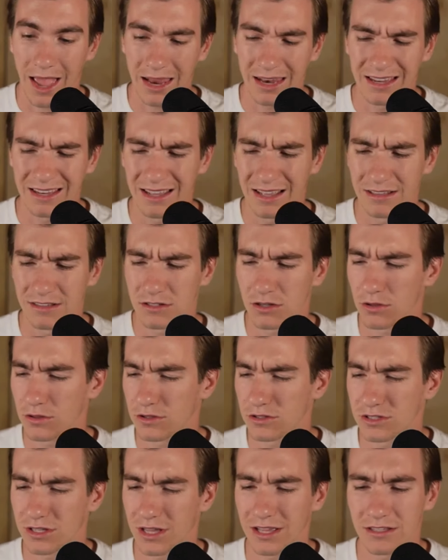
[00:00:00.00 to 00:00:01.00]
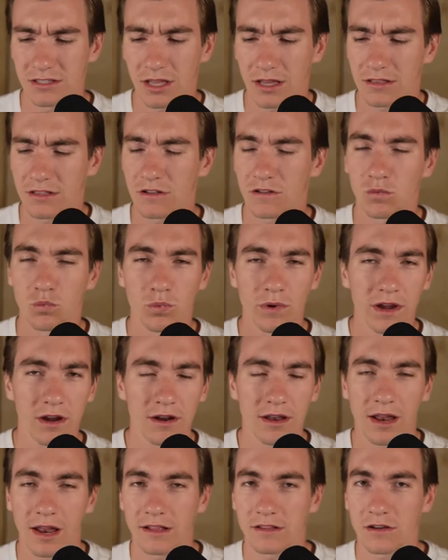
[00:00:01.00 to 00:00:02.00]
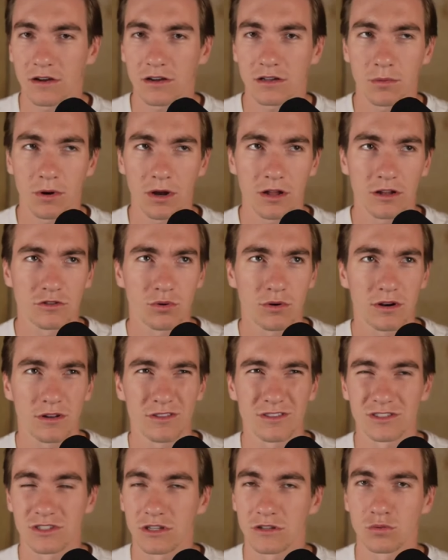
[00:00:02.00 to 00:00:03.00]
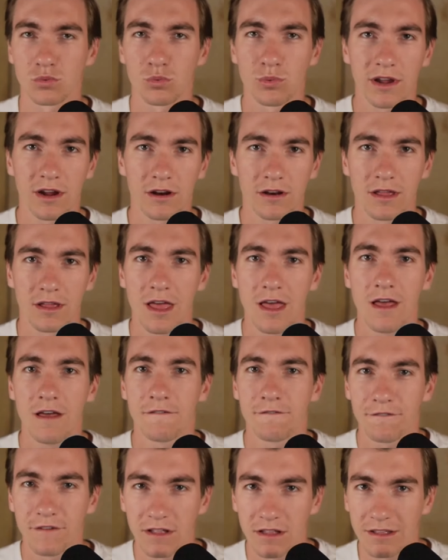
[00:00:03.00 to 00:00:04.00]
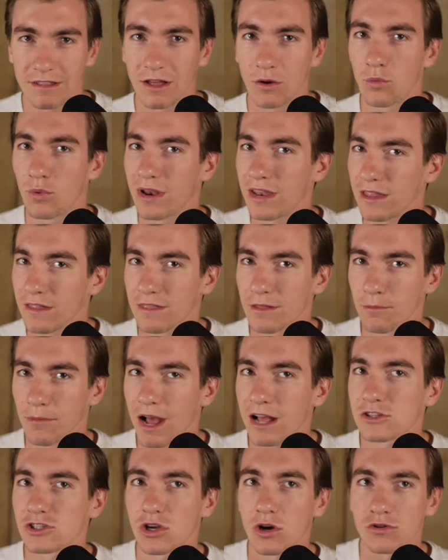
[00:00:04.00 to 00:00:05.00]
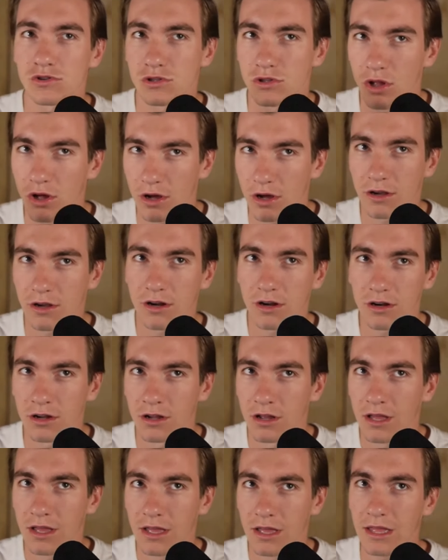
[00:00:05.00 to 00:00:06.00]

And he did. So it's like this weird, and I talked about it on Twitter, there's this weird feeling that when the match goes longer,